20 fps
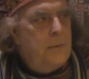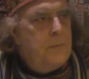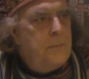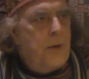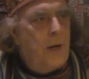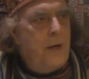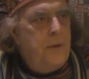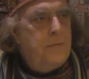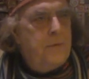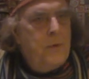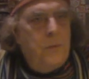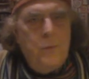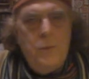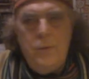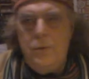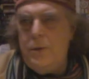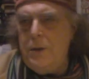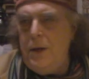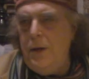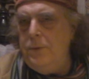going for a
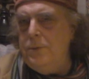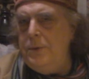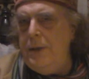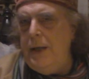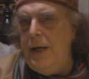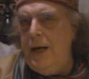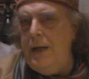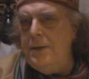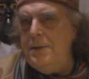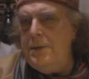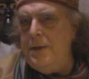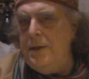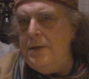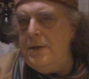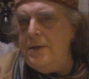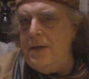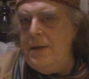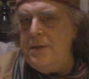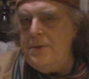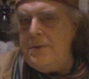walk, holding hands in the
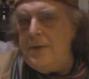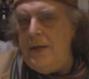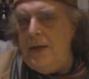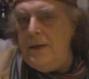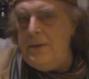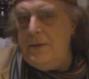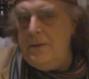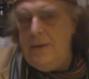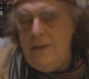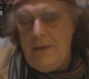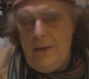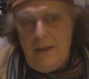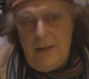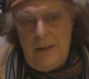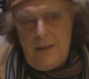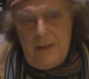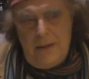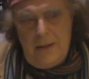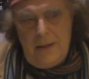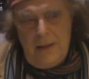sunset.
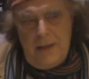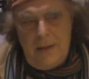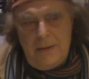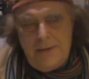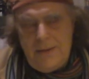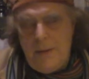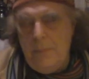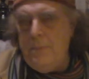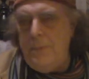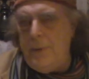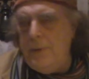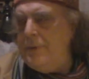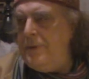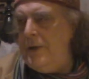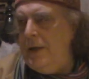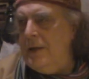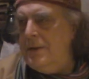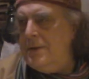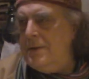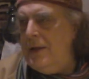Simple
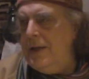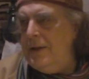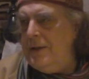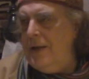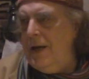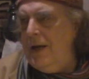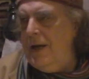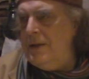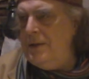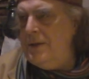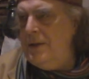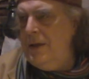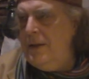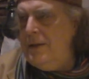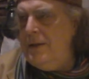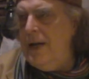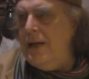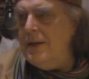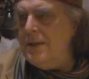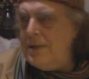things like that.
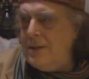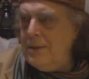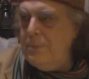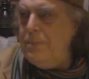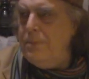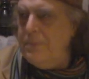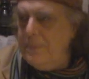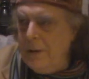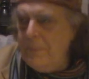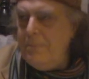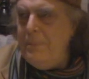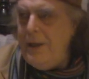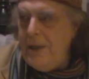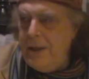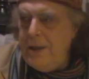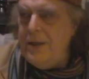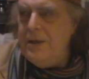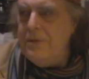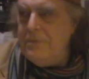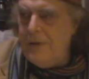That's the
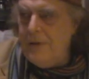meaning of